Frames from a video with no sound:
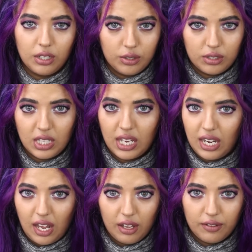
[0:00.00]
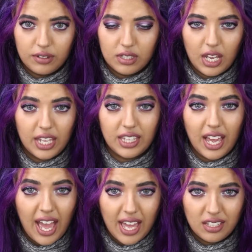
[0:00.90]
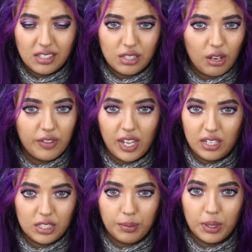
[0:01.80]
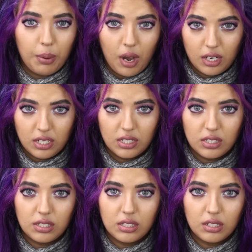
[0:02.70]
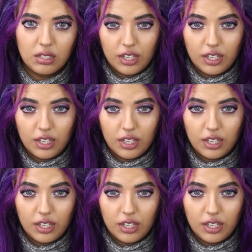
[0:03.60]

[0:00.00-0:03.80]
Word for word: lose their lives at the hands of their intimate partners.